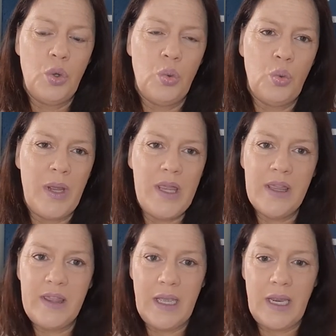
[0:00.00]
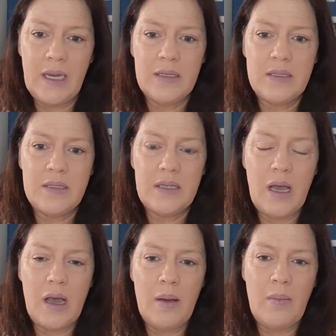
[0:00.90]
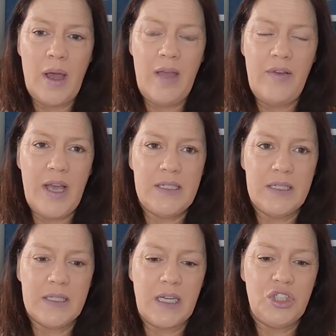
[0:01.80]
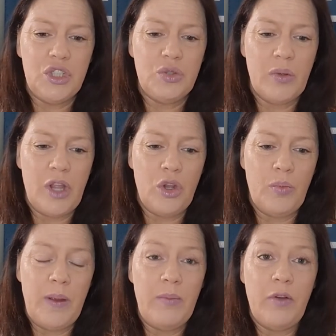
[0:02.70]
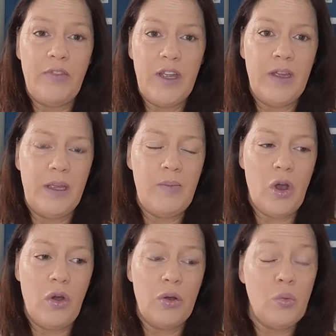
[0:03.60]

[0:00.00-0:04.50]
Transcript: written things. Um, I have had discussions with other people via email.